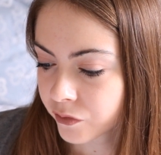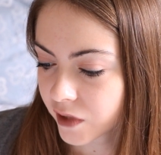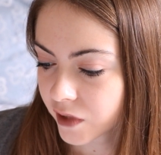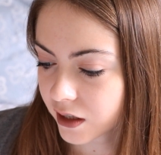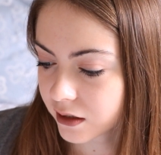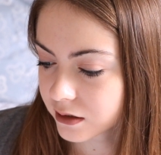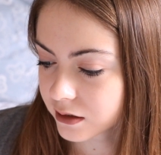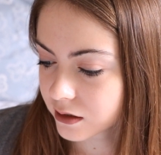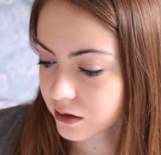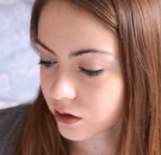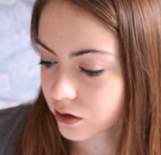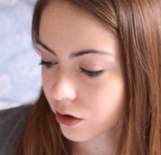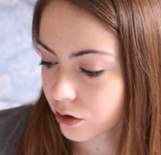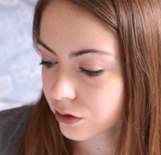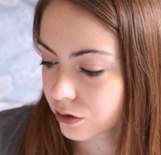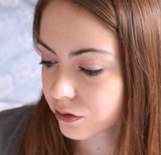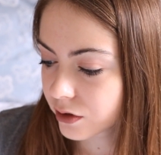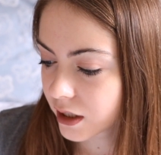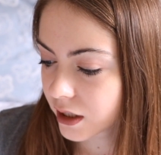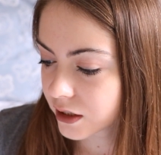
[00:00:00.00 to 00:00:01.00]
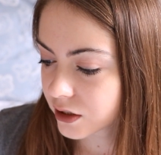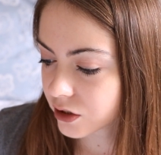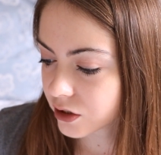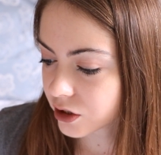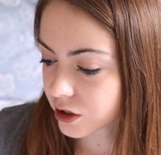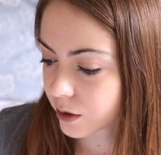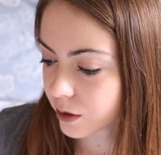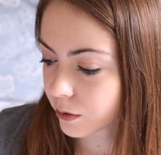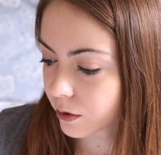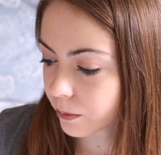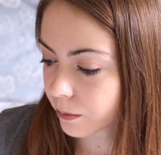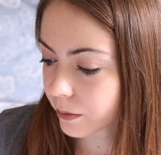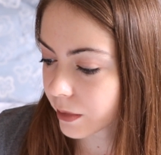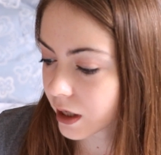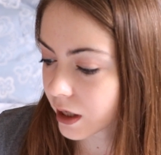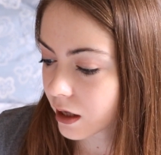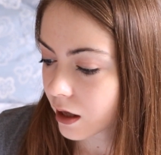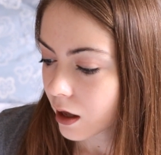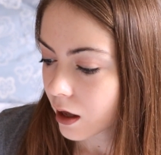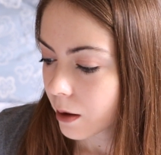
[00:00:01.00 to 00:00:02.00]
It is as though the relationship can
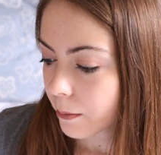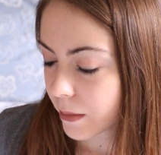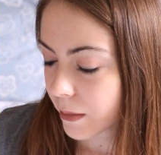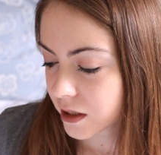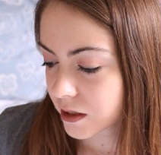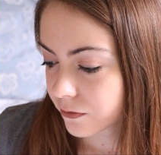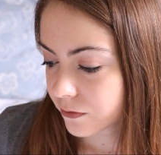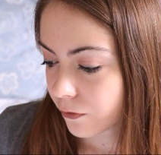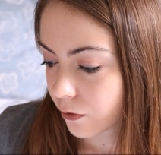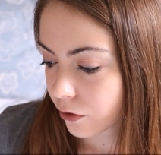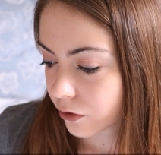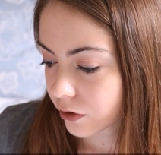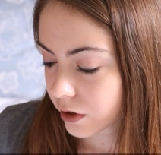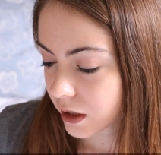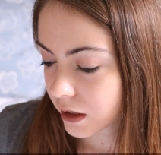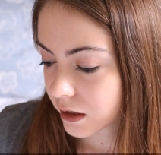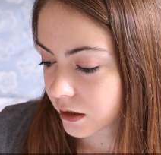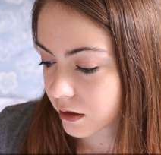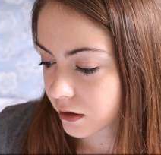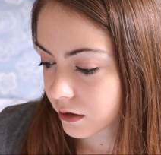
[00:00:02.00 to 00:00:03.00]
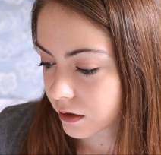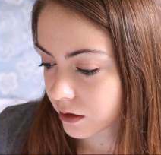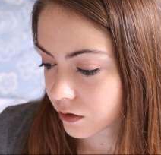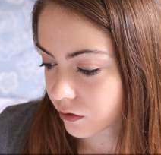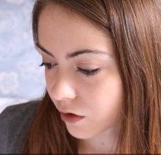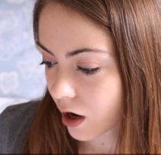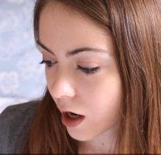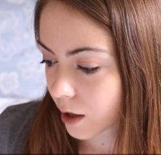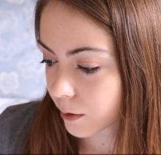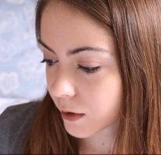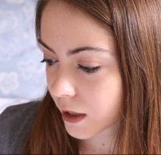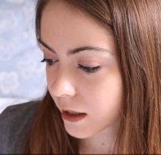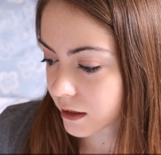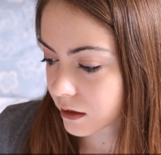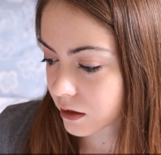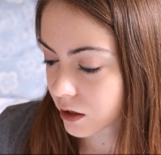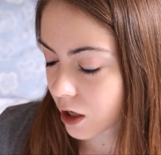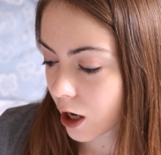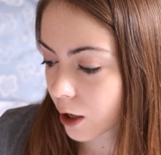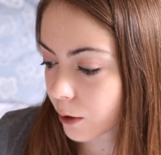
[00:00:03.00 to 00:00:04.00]
be metaphorically described as a
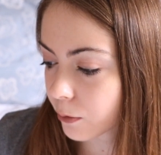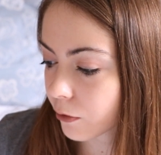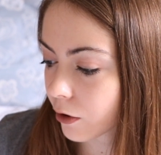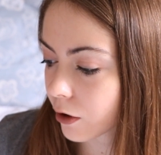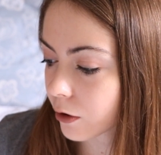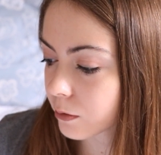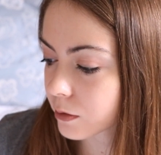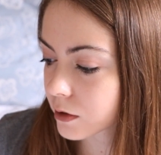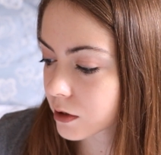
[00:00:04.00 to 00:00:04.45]
tightrope,